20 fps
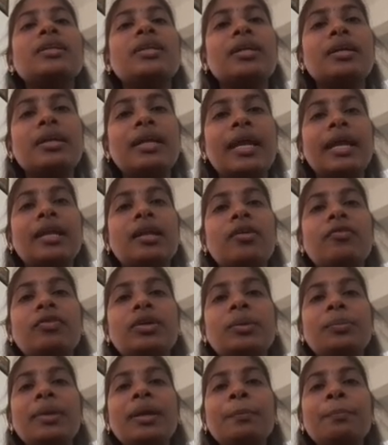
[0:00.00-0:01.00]
the data
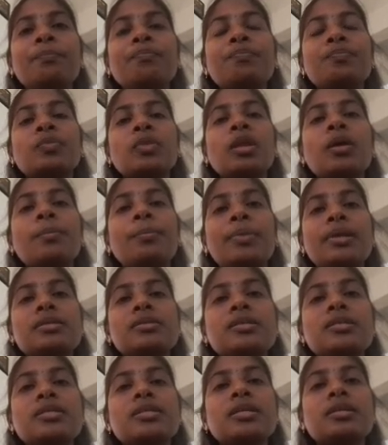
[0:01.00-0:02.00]
will be
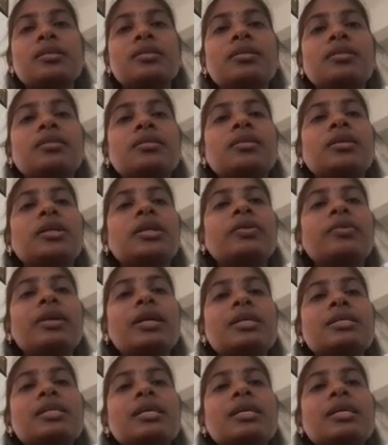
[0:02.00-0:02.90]
presented. Third one is a